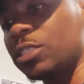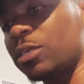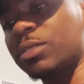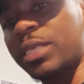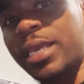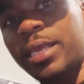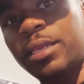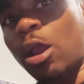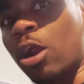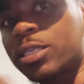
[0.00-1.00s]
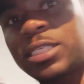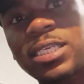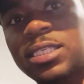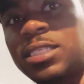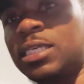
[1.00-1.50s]
You know what I'm saying?
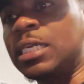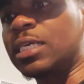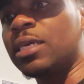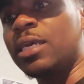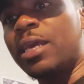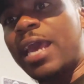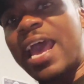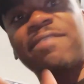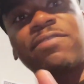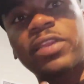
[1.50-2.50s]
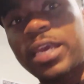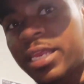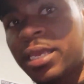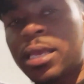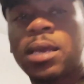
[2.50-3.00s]
Artistic,
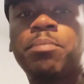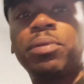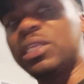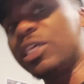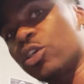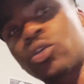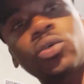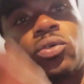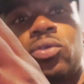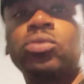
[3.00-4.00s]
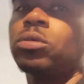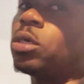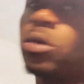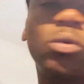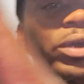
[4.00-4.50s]
athletic, political,
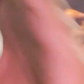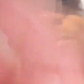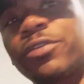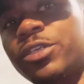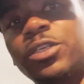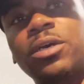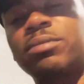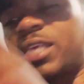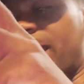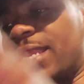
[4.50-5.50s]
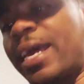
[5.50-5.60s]
whatever, you know what I'm saying?